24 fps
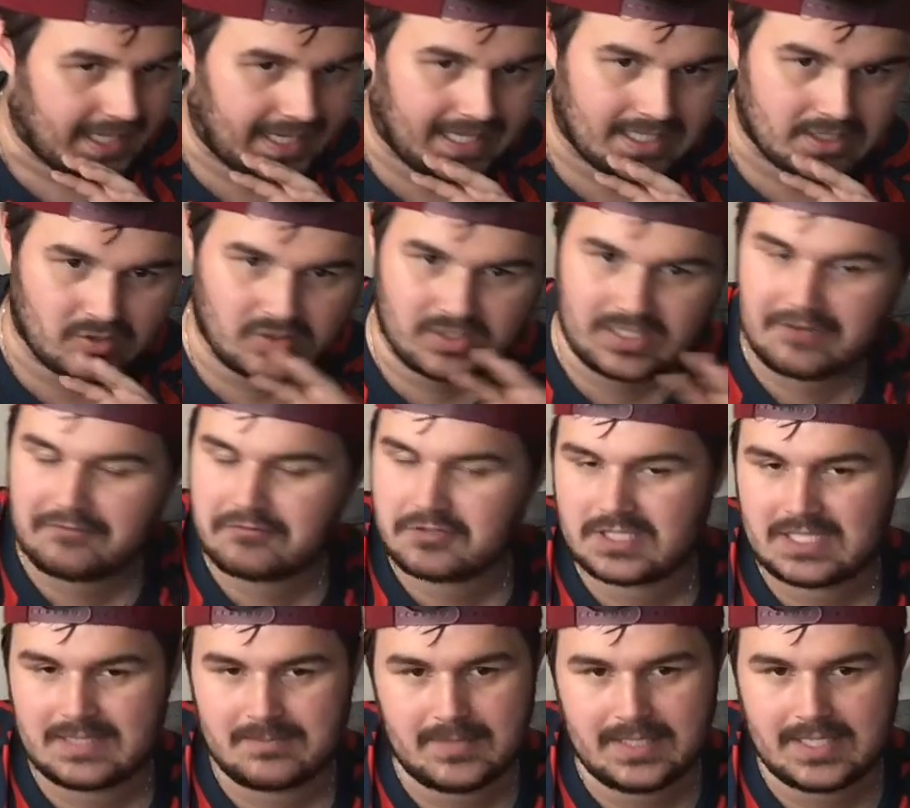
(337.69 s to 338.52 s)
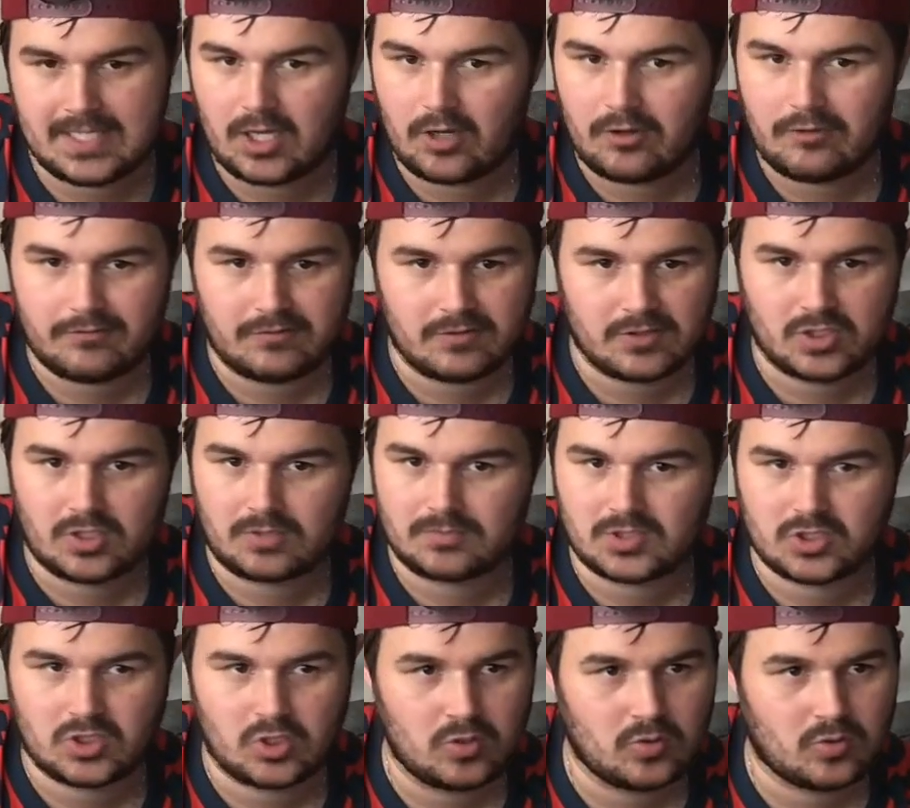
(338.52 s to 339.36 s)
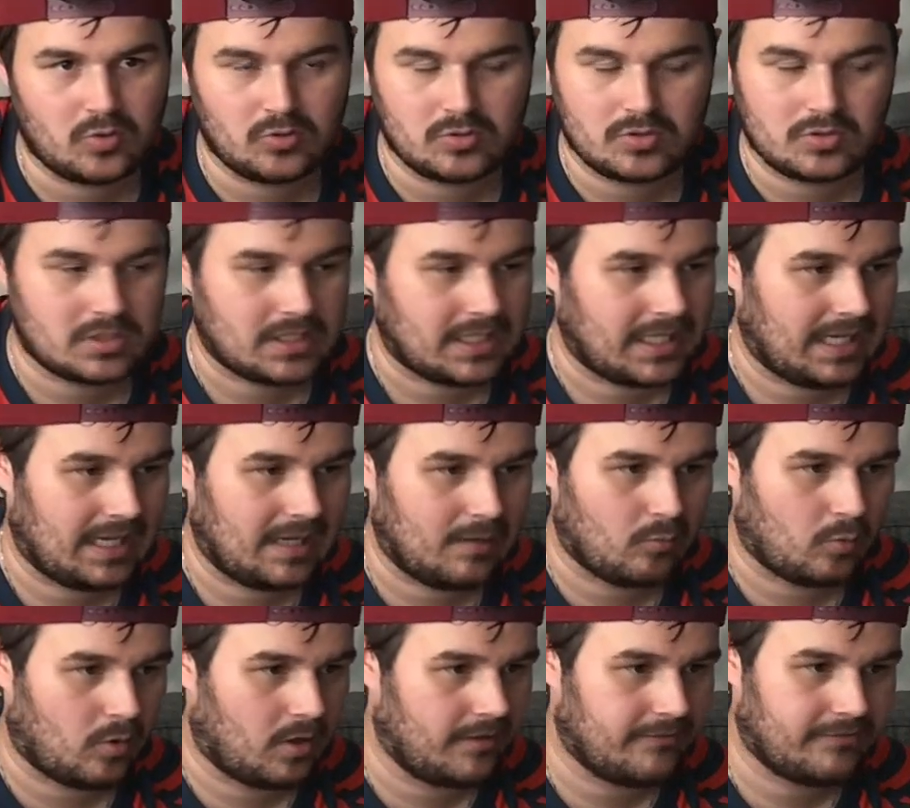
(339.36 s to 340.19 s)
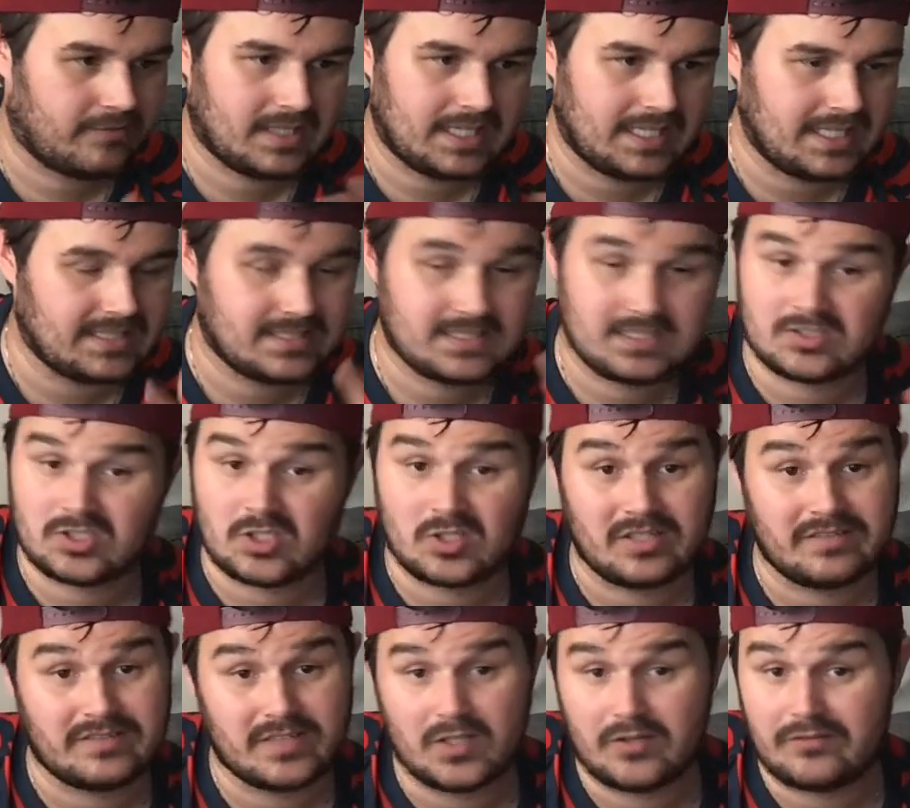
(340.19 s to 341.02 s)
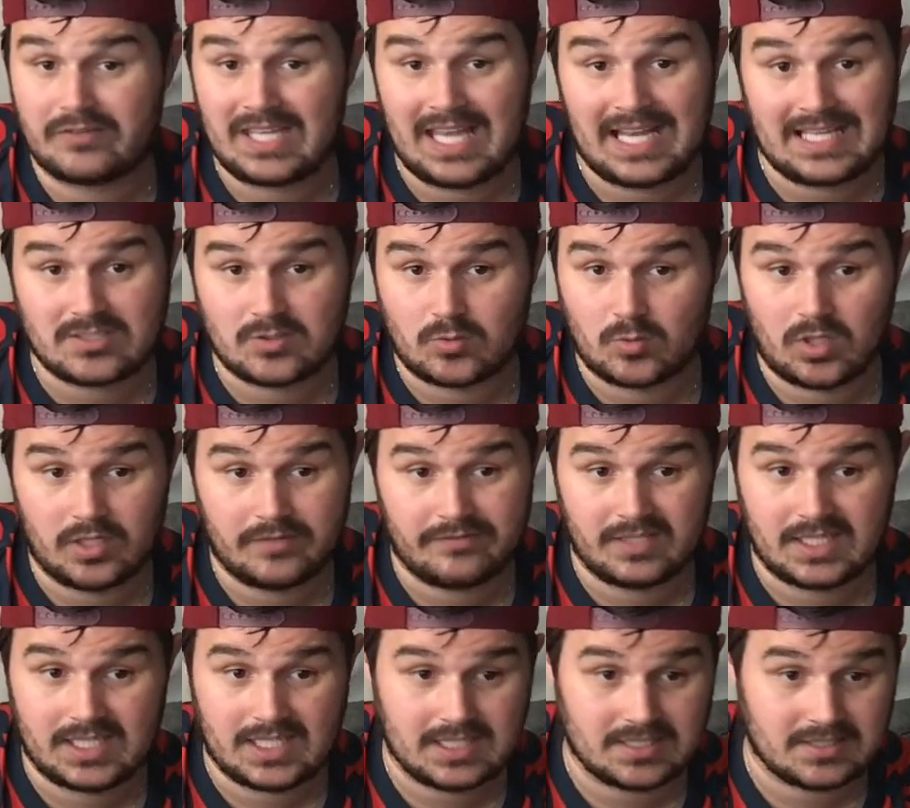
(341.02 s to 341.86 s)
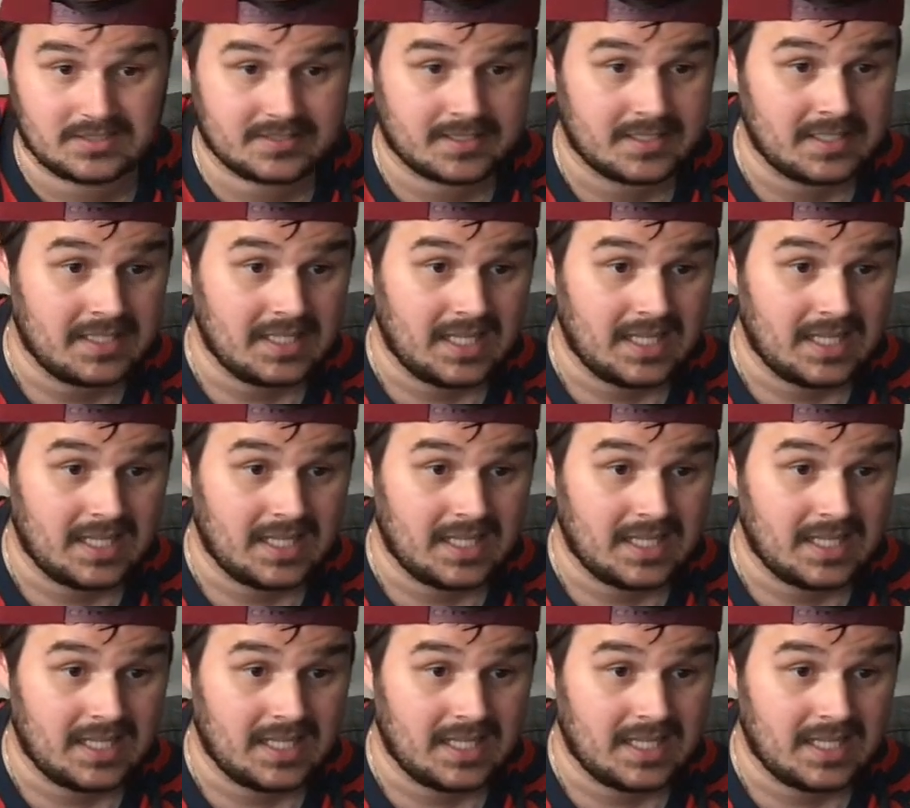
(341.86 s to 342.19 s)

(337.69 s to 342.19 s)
You'll never see me going for Thomas Tuchel's wife, kids. I don't even know if he has a wife and kids,